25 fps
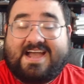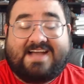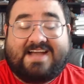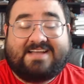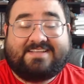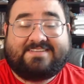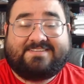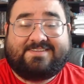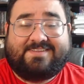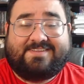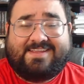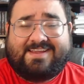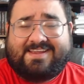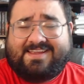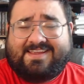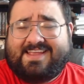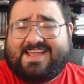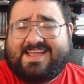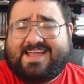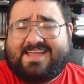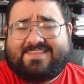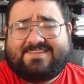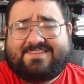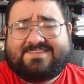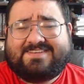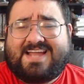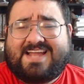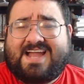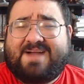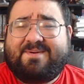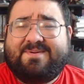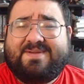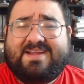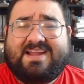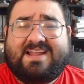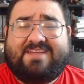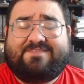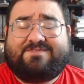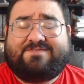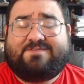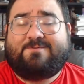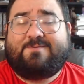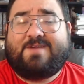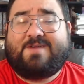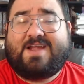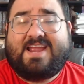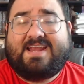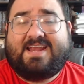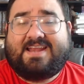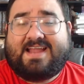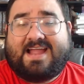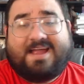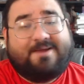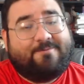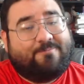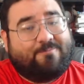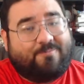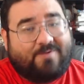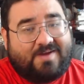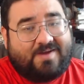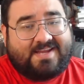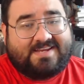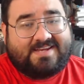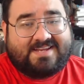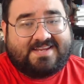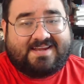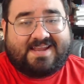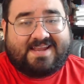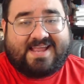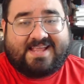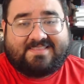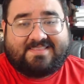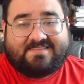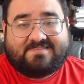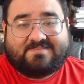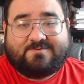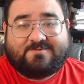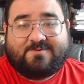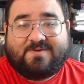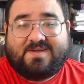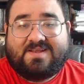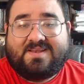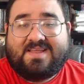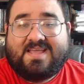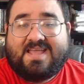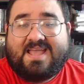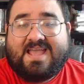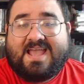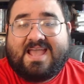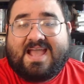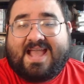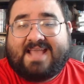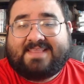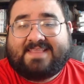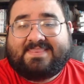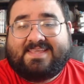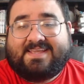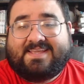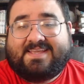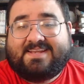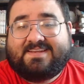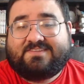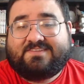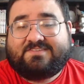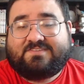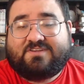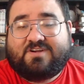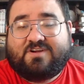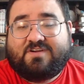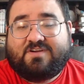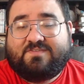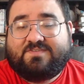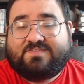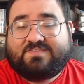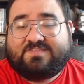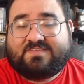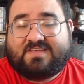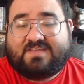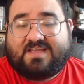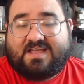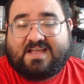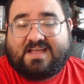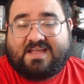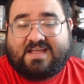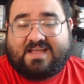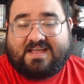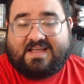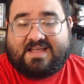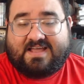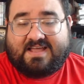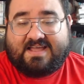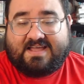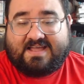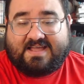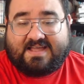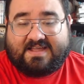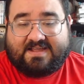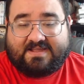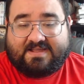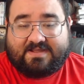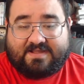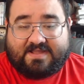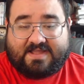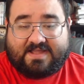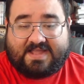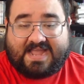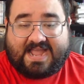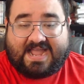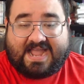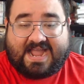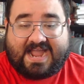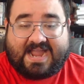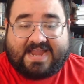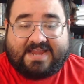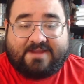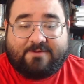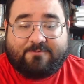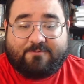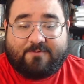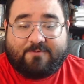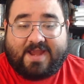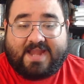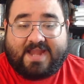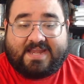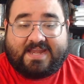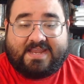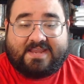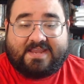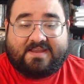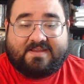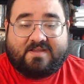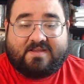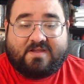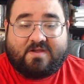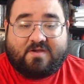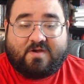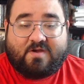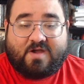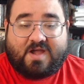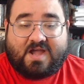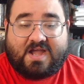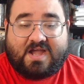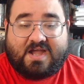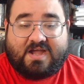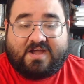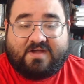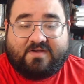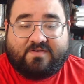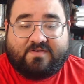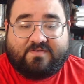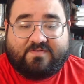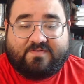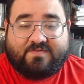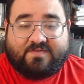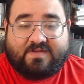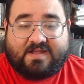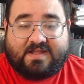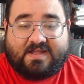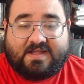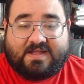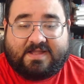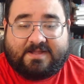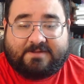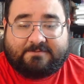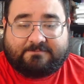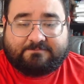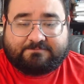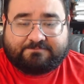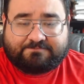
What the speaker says: So there's comedy left and right. I really did like this one. I think it deserves a high rating of a